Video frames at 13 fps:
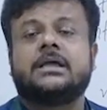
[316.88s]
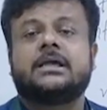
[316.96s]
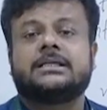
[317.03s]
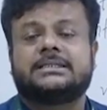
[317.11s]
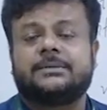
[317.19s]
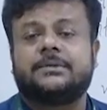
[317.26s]

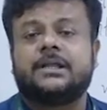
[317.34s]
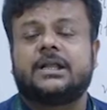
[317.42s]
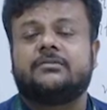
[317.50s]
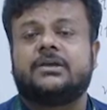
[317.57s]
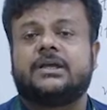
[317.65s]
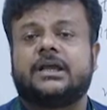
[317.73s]

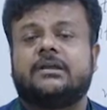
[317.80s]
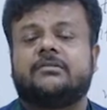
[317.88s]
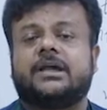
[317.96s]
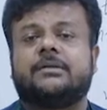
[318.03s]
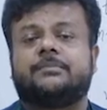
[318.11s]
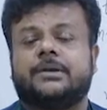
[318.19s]
Similarly, we can
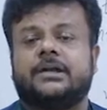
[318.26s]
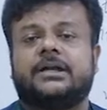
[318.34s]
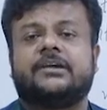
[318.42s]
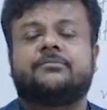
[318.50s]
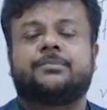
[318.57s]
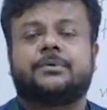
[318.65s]
write
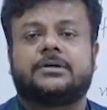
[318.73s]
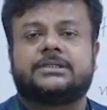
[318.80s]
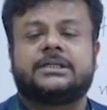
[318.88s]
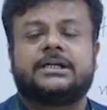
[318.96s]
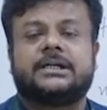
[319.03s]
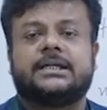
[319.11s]
printf
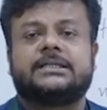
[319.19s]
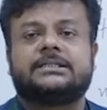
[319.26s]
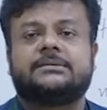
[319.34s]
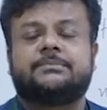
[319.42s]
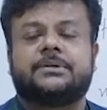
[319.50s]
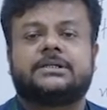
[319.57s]
percentage
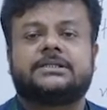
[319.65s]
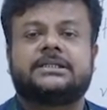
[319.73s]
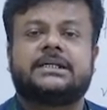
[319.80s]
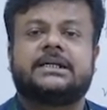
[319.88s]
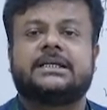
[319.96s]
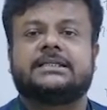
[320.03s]

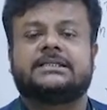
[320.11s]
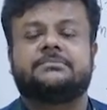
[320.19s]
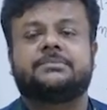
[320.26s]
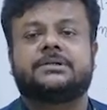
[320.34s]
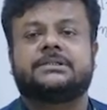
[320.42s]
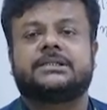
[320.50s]

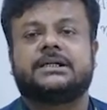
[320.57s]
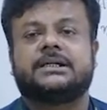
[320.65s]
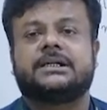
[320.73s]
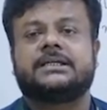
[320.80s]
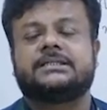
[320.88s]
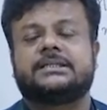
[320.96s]

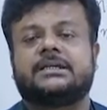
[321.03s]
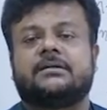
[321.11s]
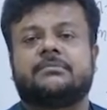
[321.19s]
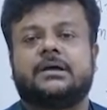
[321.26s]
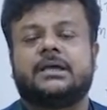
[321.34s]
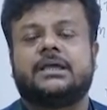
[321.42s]
d,
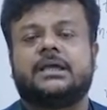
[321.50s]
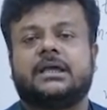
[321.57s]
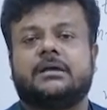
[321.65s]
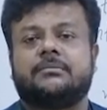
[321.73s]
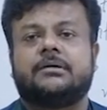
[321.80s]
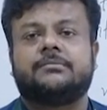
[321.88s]
comma a,
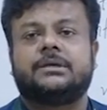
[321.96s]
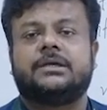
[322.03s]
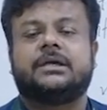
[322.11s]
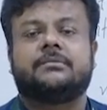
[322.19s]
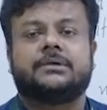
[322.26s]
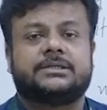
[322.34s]
comma b,
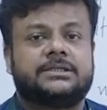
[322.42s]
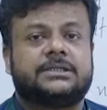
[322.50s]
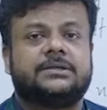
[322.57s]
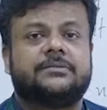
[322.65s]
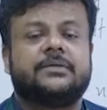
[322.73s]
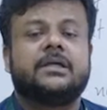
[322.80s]
comma
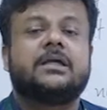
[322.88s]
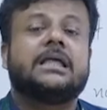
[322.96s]
c.